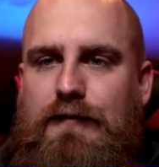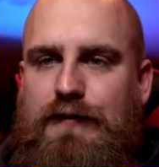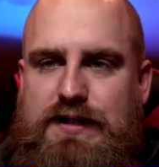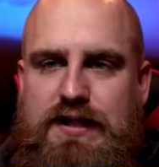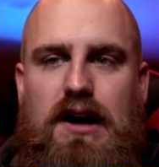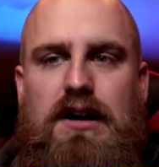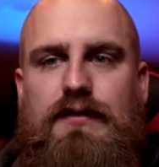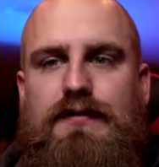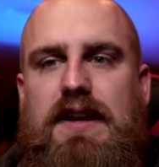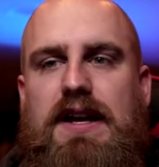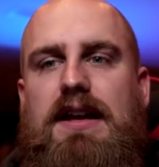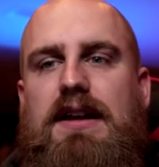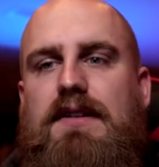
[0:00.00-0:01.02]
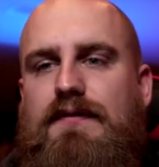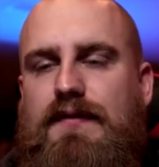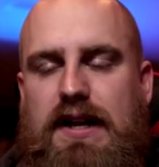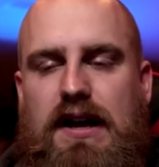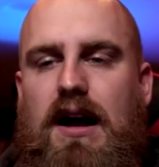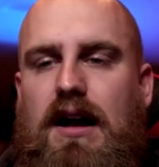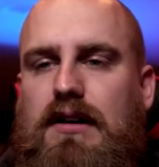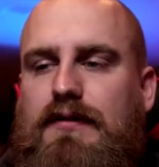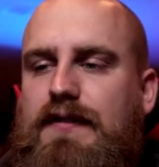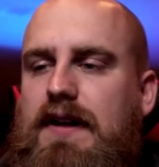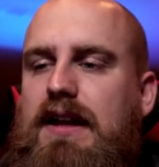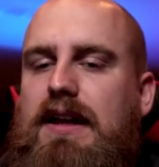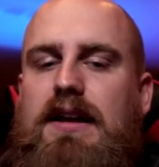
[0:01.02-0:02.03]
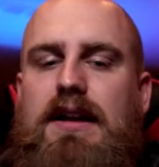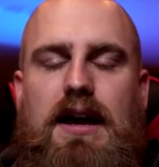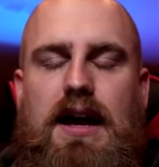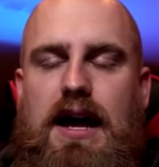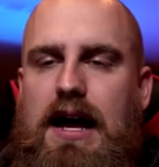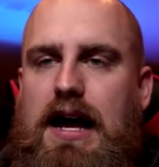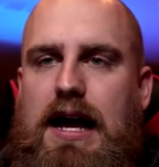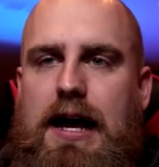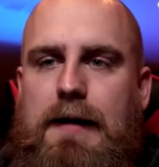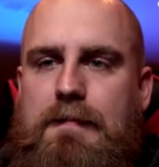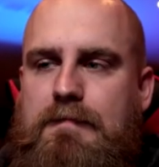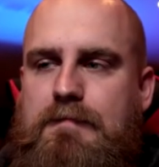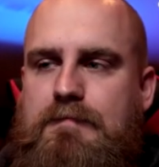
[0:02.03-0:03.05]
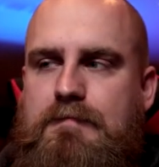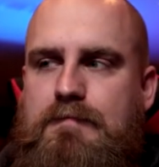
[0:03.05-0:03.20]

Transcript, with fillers: photography, videography, um,